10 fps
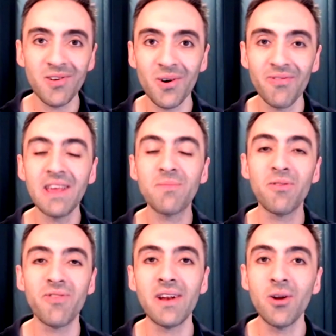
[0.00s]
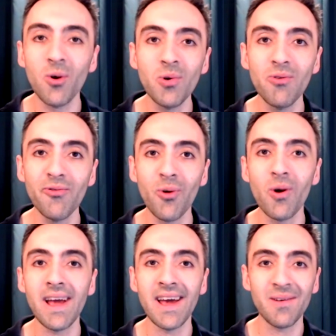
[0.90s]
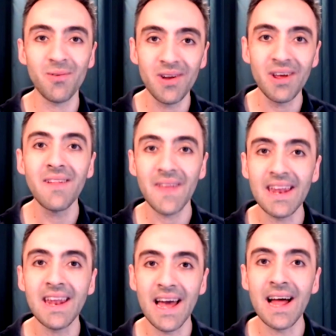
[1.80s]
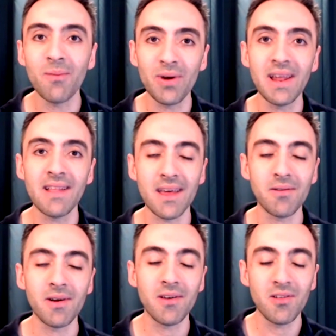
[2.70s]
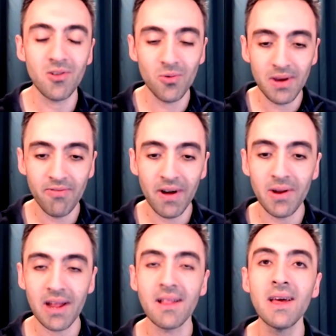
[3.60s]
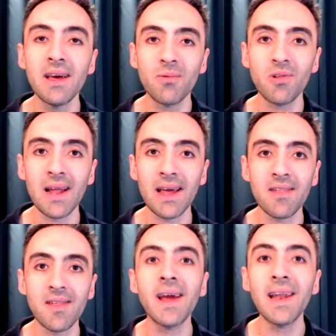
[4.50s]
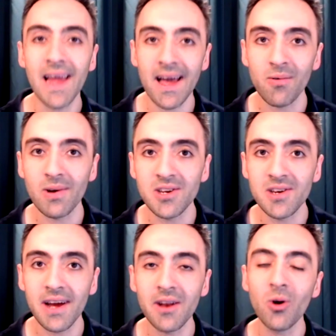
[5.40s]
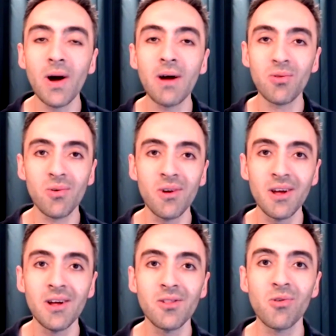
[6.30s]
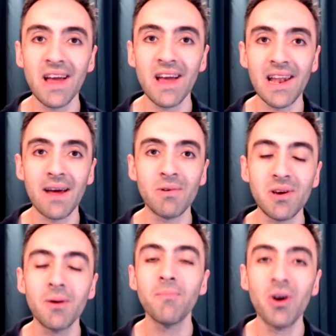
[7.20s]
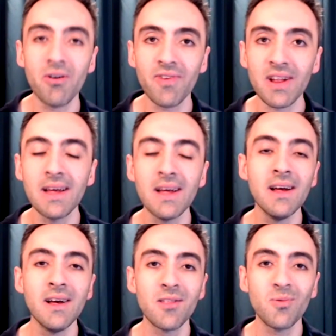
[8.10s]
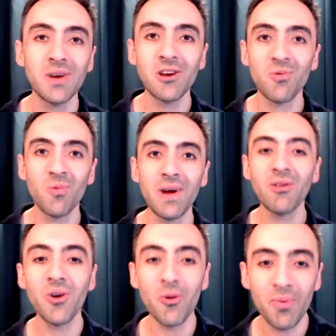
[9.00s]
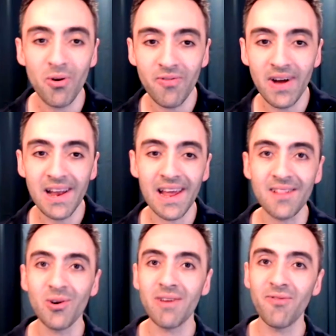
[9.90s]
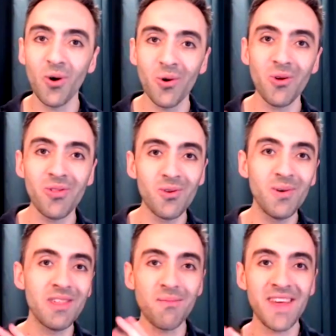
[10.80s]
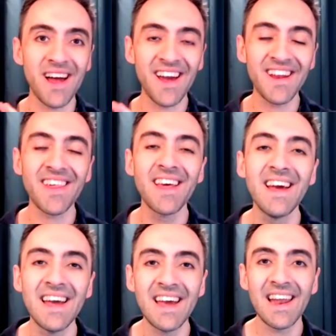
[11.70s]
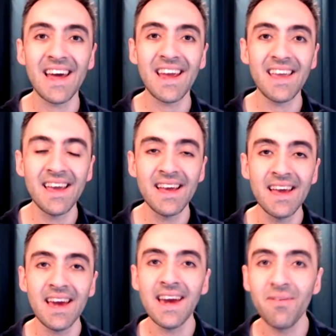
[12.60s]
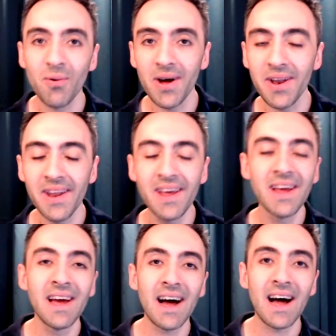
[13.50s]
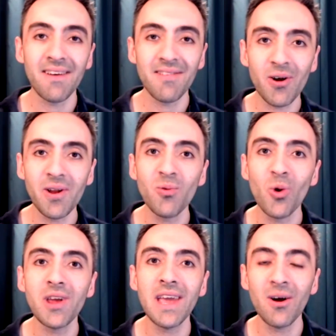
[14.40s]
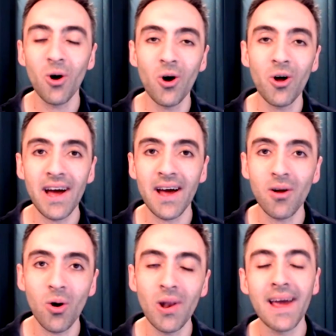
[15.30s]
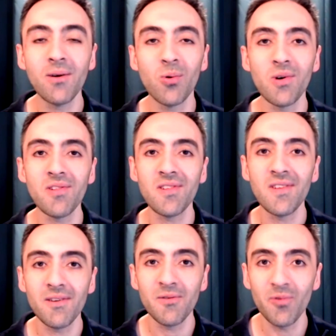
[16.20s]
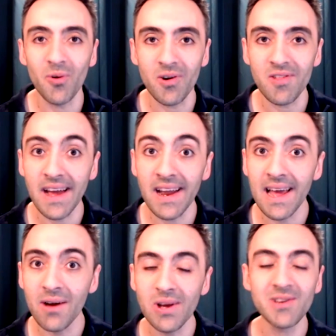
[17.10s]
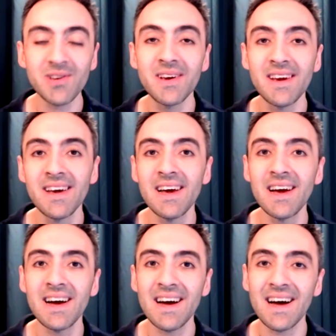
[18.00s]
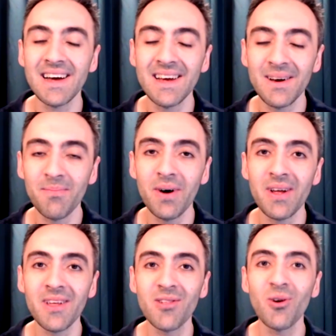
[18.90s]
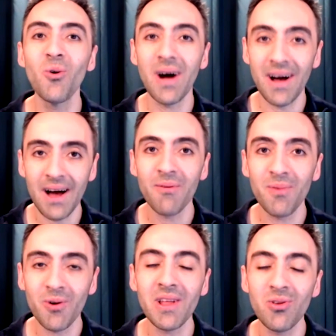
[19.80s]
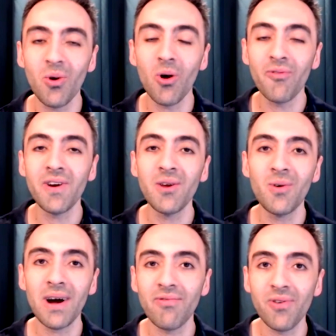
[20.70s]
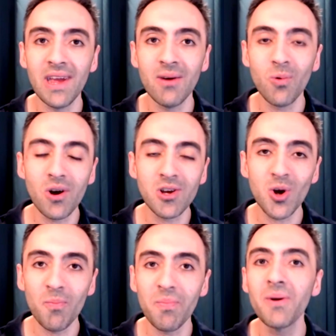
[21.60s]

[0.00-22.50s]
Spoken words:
Facebook friend know you for and they need help with, etc. So we found it. It was like sign language. I know how to do sign language. Perfect. So we just went on her profile, like took a photo doing some signs, and like, hey everyone, I started working on an online course for sign language, but so I'm going to offer you a free workshop.